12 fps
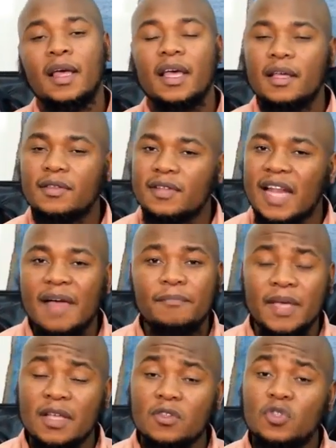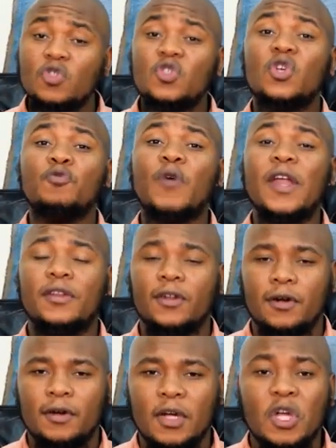Islam means to
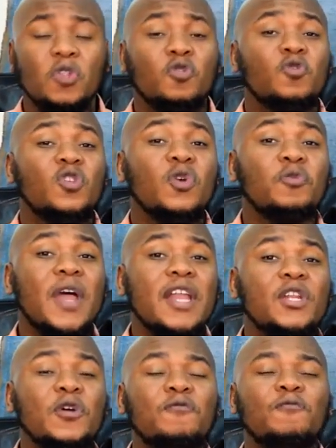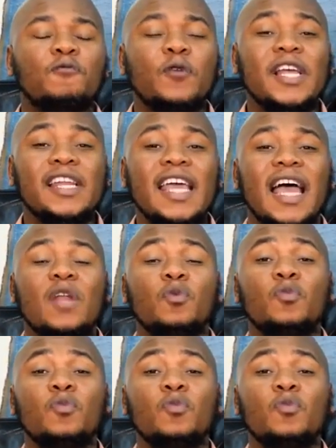surrender, to surrender freely and